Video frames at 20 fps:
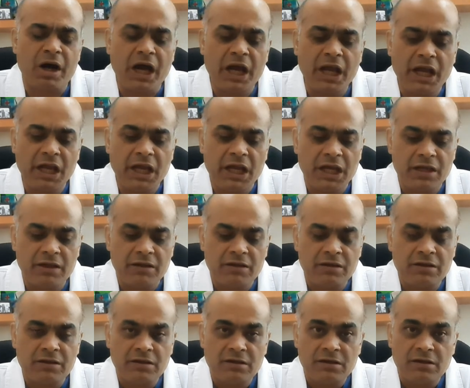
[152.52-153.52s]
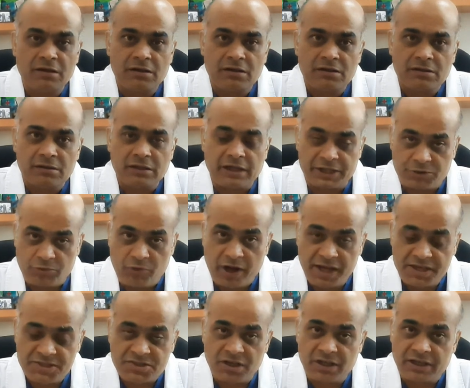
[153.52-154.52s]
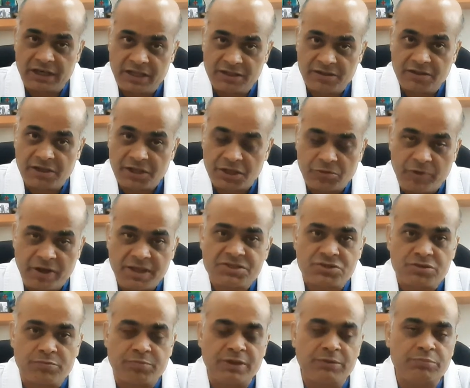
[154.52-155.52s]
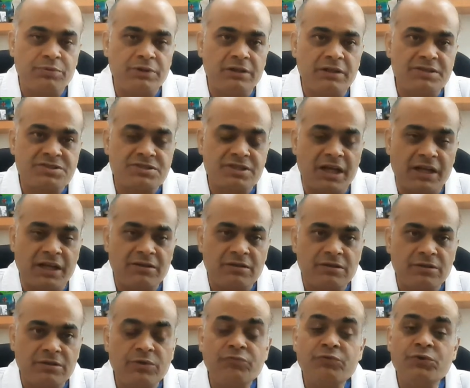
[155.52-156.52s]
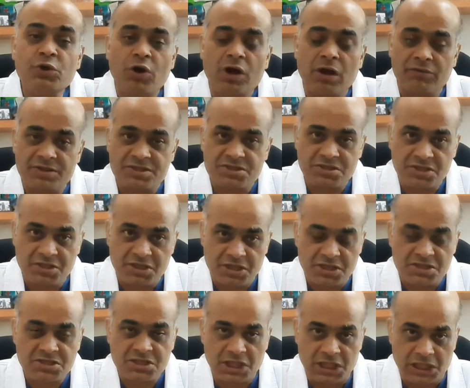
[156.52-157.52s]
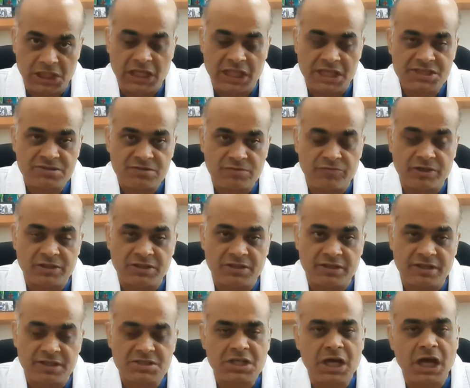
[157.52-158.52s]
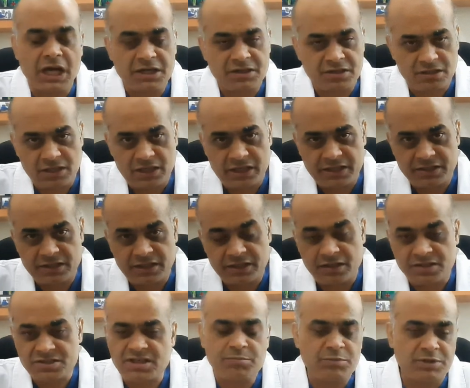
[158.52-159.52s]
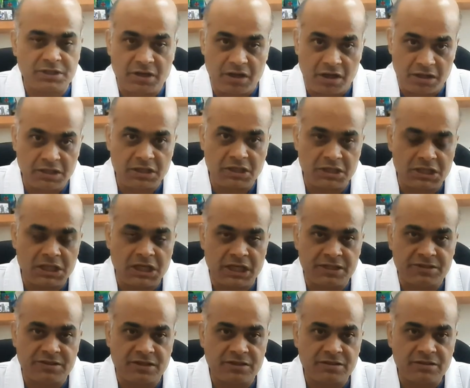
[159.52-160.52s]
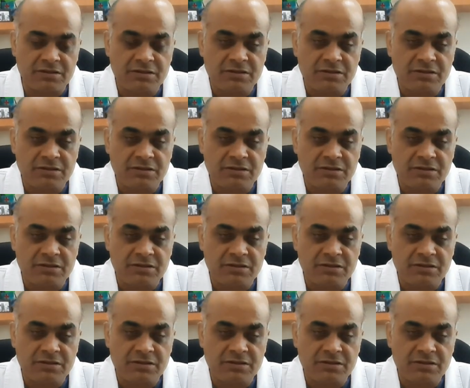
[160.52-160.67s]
My advice or rather request to people is that if you have a serious illness, whether it is heart related or some other organ related,